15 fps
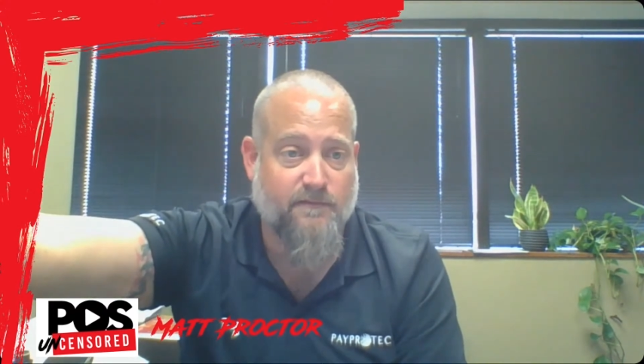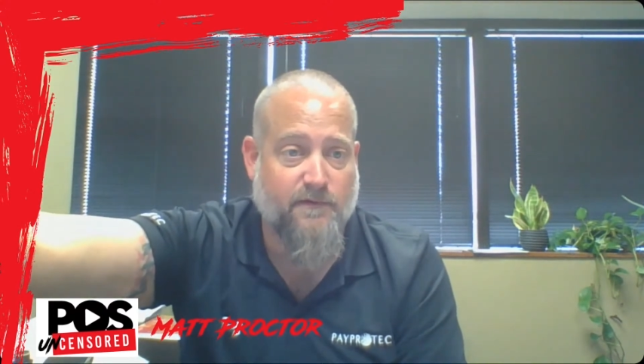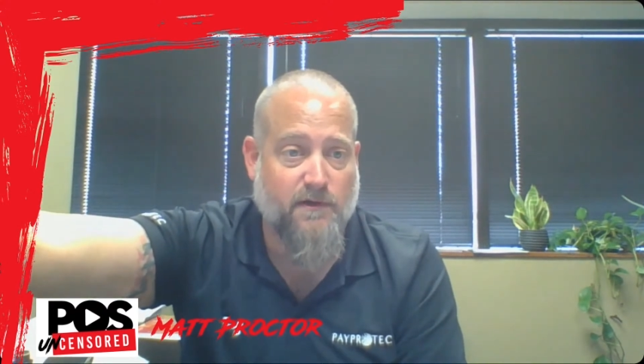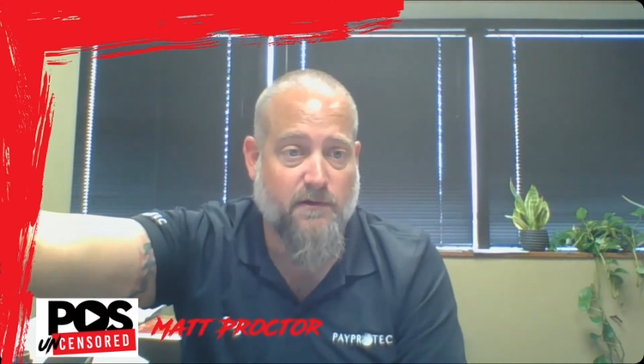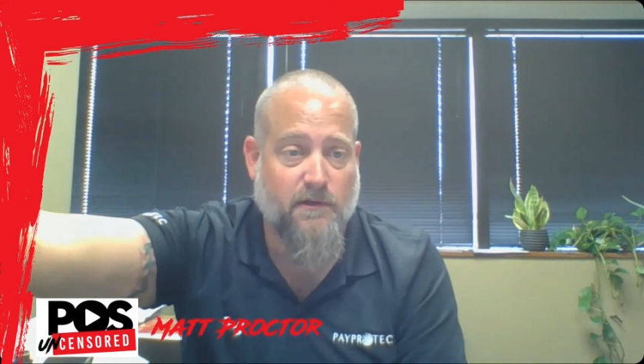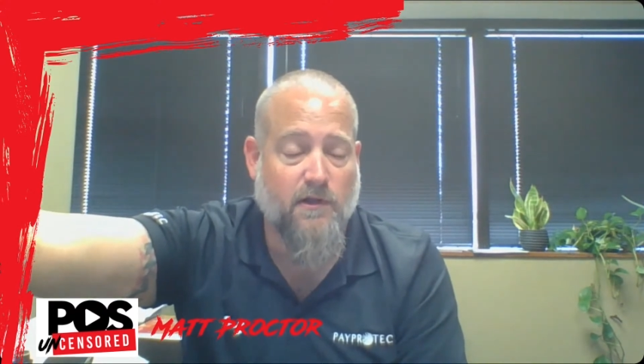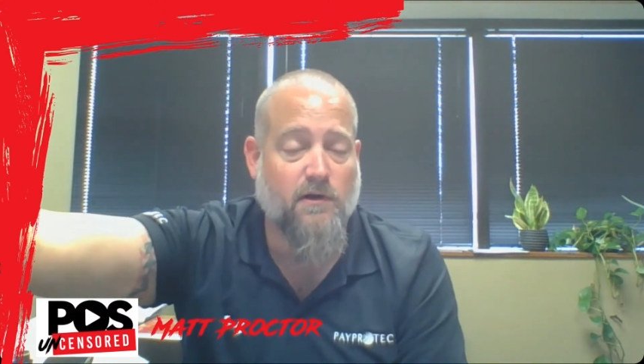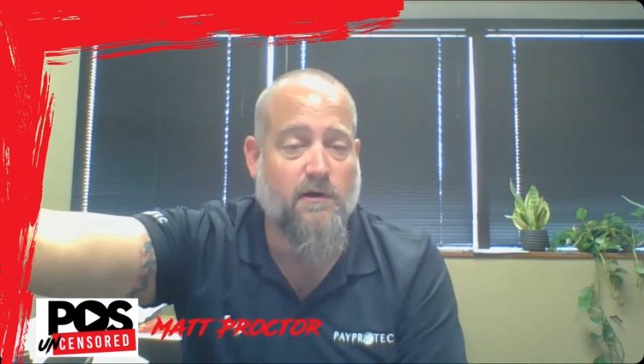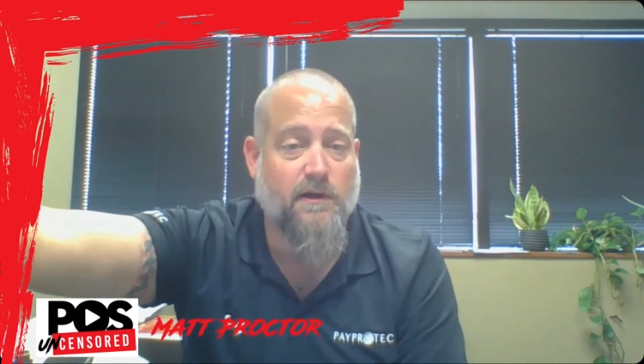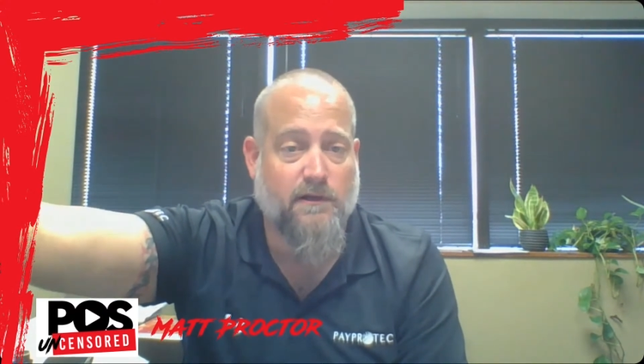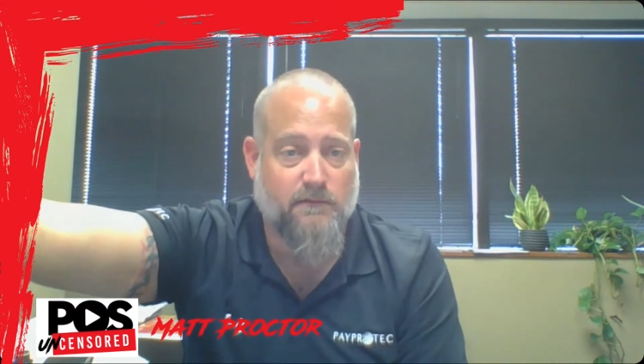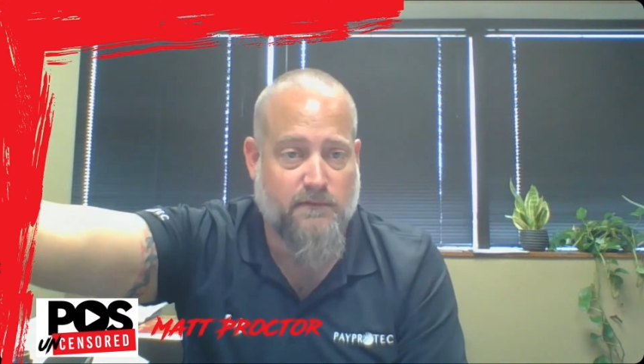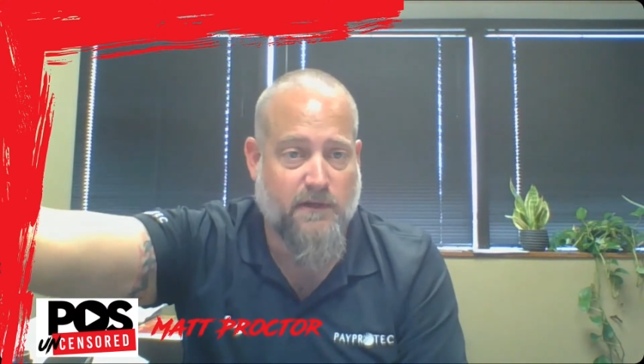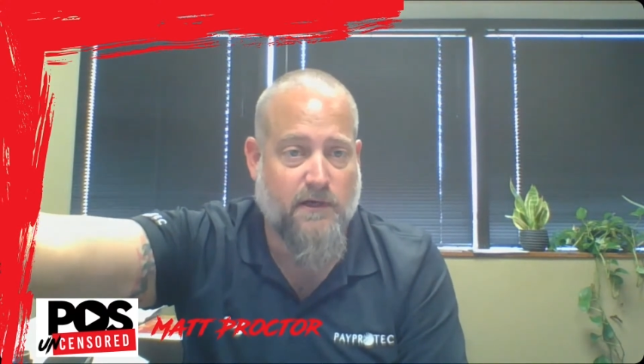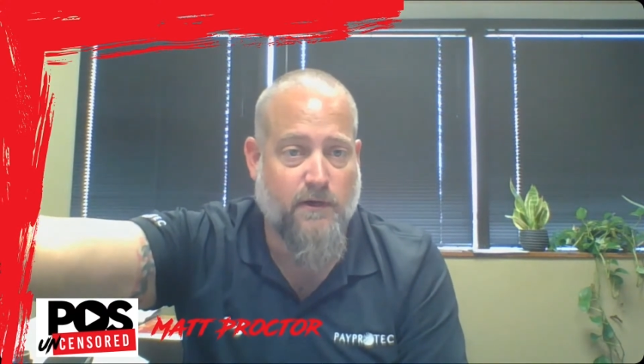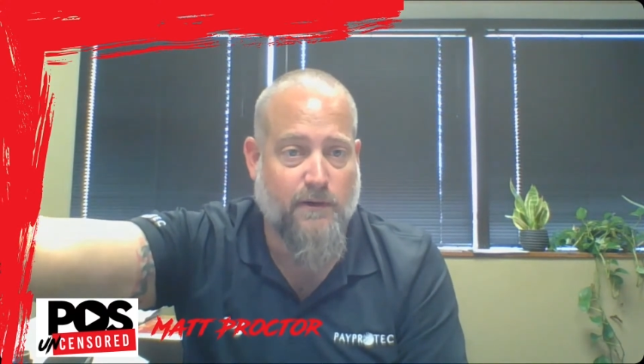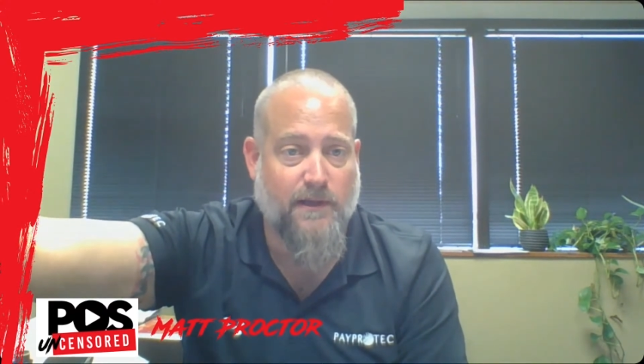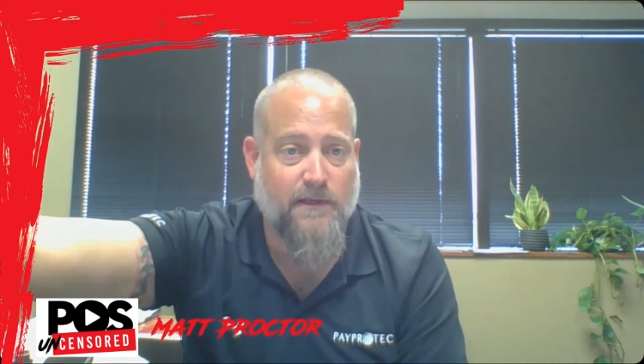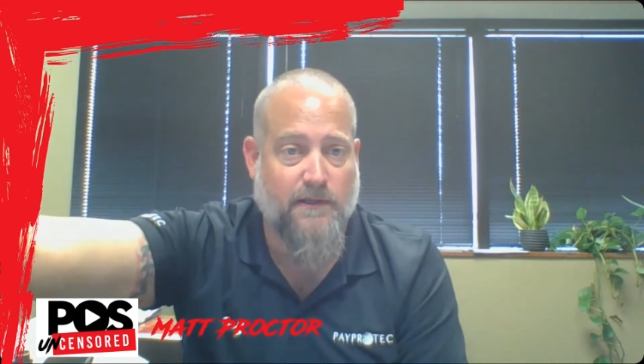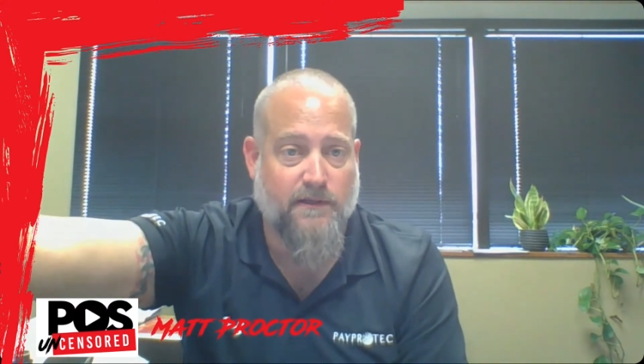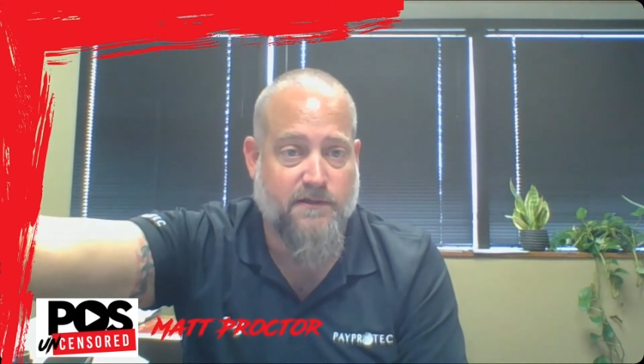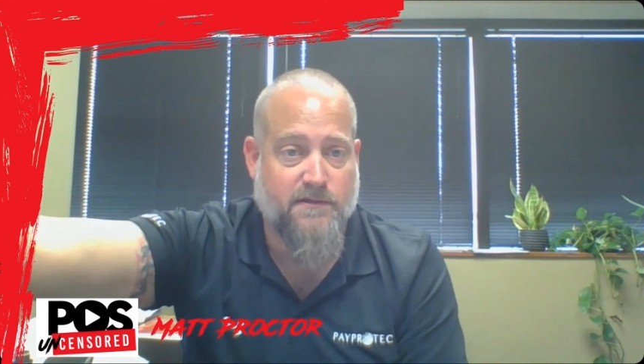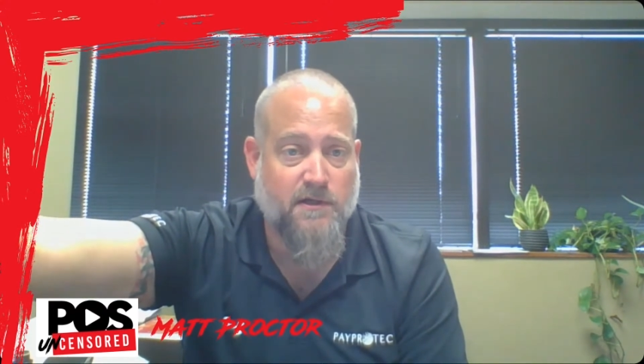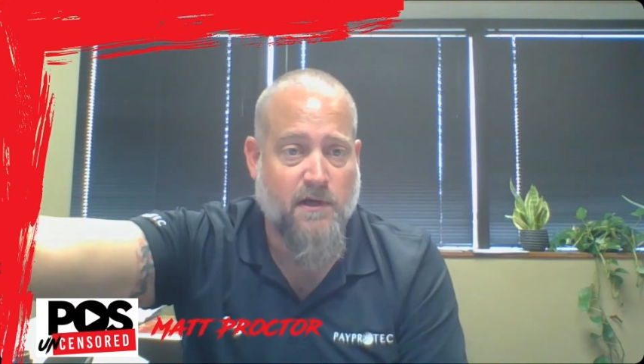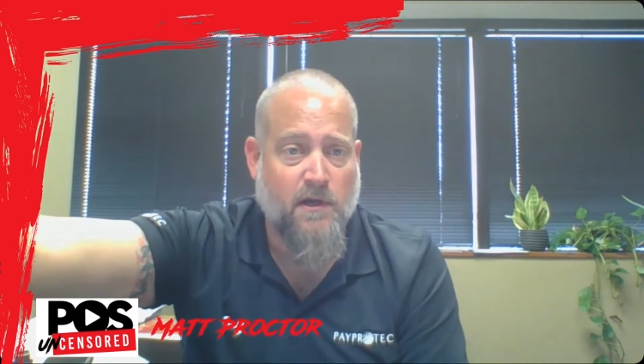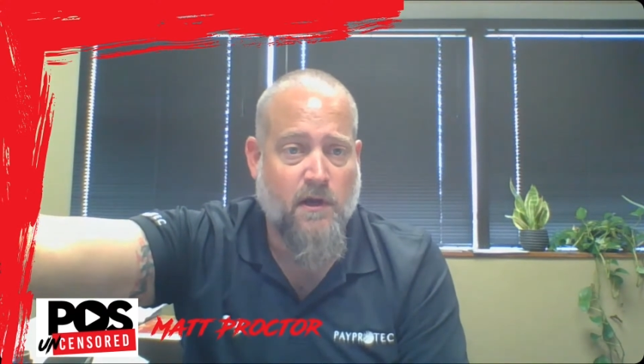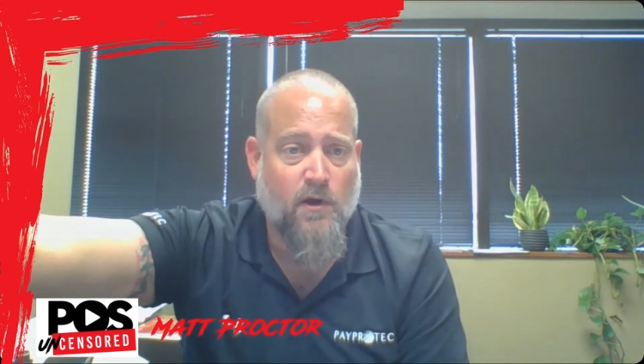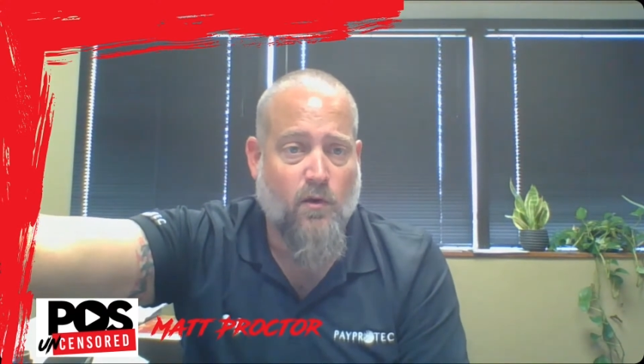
if they're learning, English.